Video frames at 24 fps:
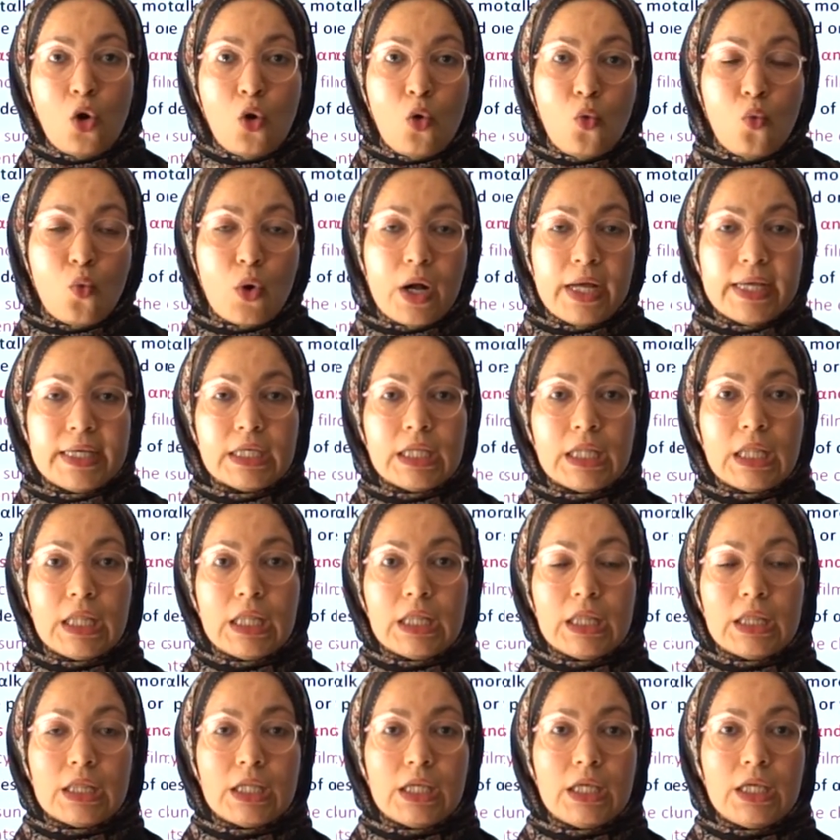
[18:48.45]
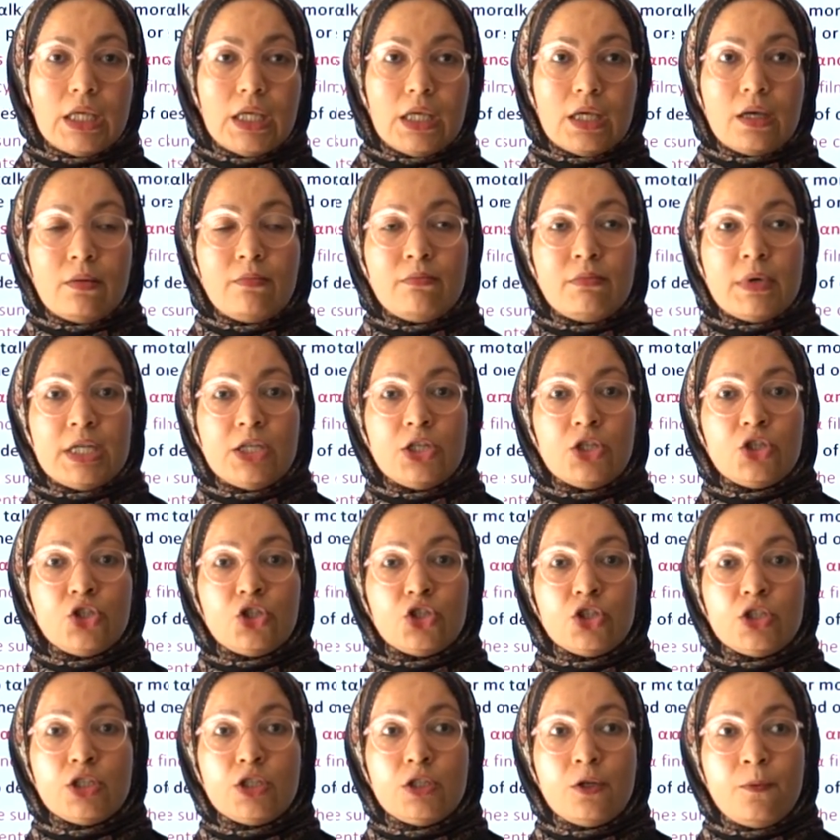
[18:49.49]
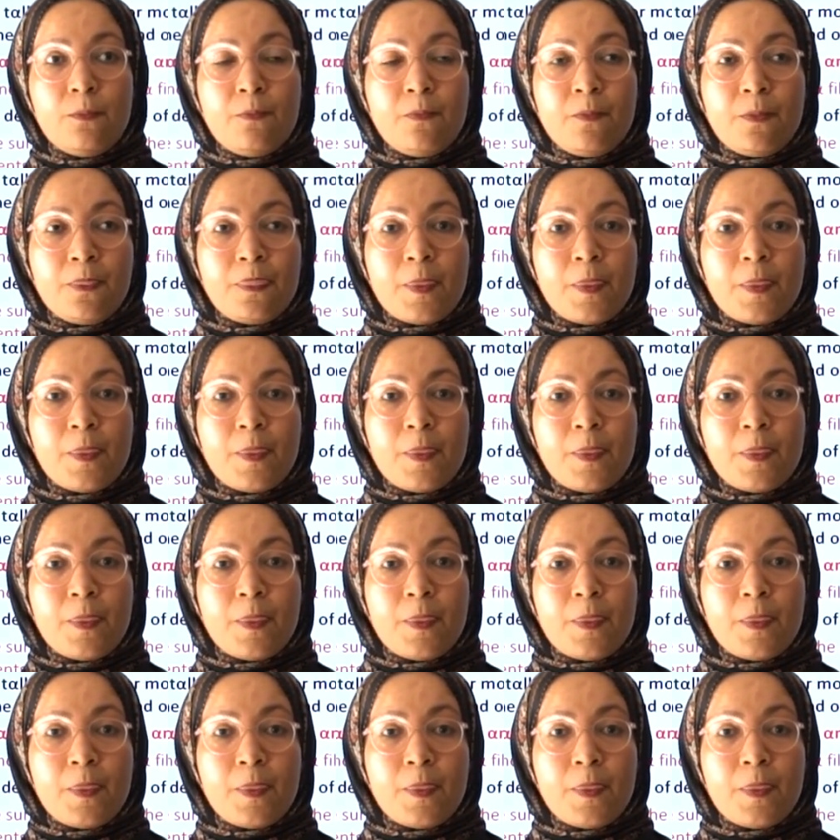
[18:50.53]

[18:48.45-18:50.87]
while the manager